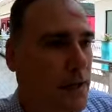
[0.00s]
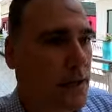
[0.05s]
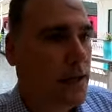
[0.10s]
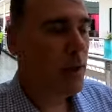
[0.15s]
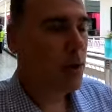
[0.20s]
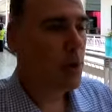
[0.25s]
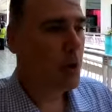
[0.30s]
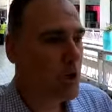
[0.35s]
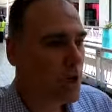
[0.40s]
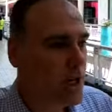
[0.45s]

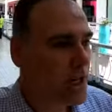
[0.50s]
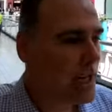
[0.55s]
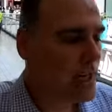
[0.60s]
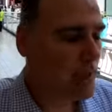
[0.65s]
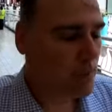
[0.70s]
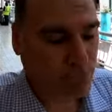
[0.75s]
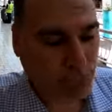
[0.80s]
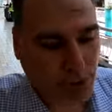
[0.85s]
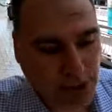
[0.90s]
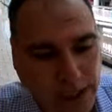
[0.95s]
in order to
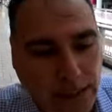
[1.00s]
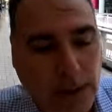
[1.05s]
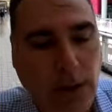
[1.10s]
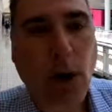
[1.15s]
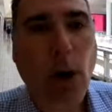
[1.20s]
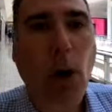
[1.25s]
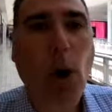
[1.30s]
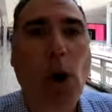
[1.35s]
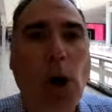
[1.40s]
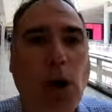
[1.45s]
get brick,
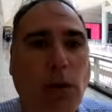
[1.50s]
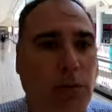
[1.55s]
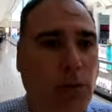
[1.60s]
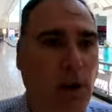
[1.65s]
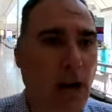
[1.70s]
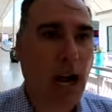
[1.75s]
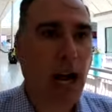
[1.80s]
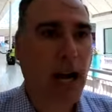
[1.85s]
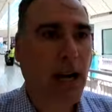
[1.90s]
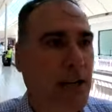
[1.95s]
all
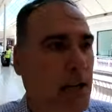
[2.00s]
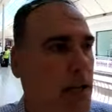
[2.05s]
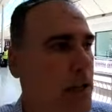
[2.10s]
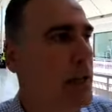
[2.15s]
rock.